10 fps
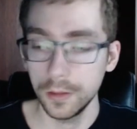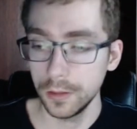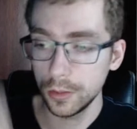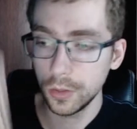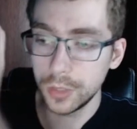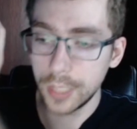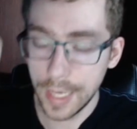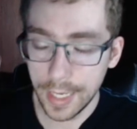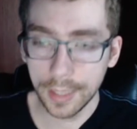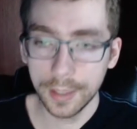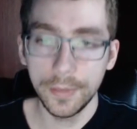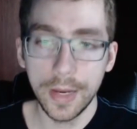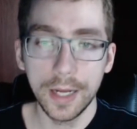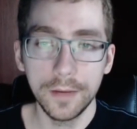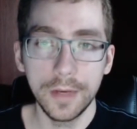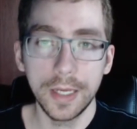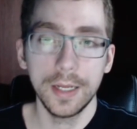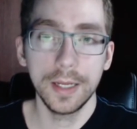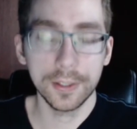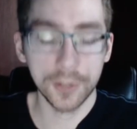So take a bad event,
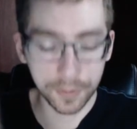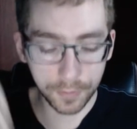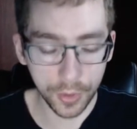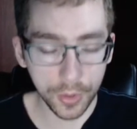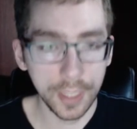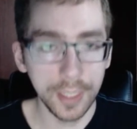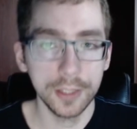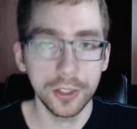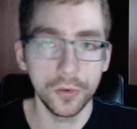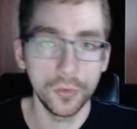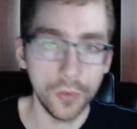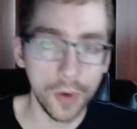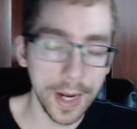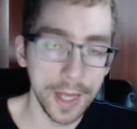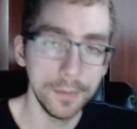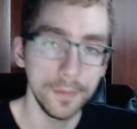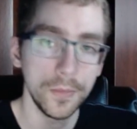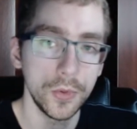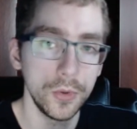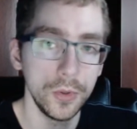exploit it to ram
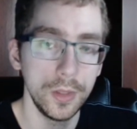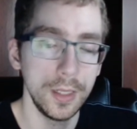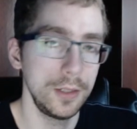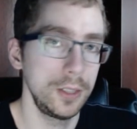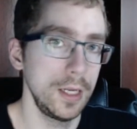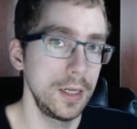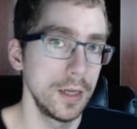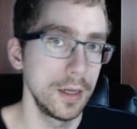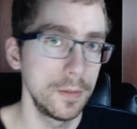through the agenda.